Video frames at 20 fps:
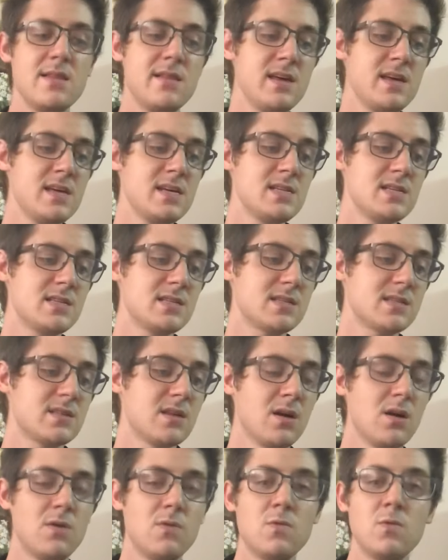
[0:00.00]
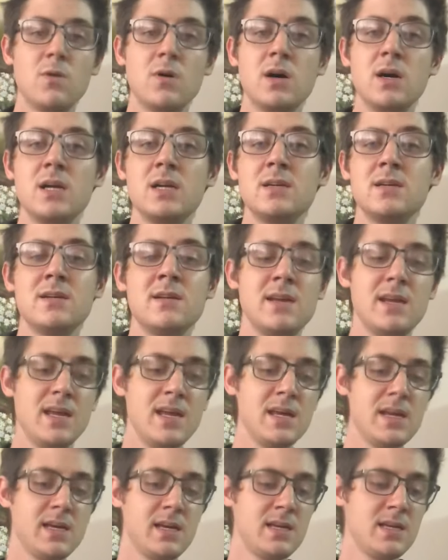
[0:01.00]
this one
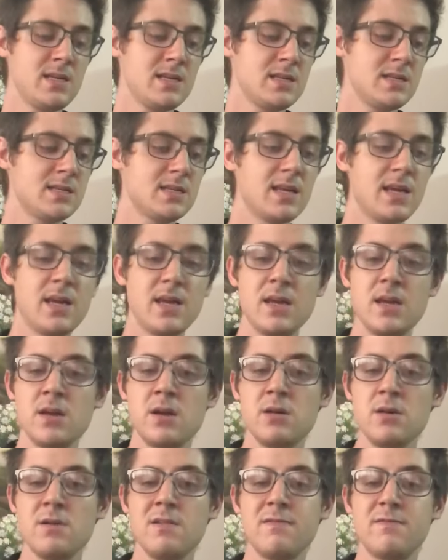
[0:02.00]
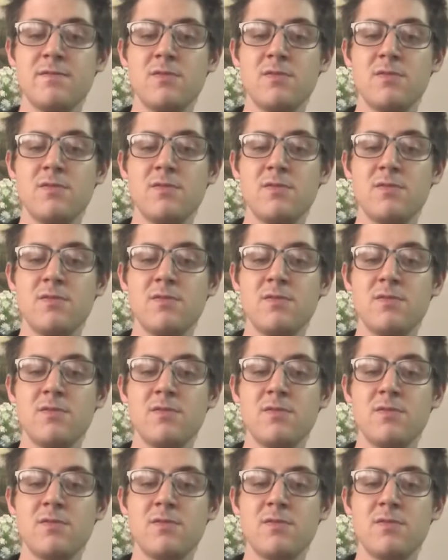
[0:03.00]
is here.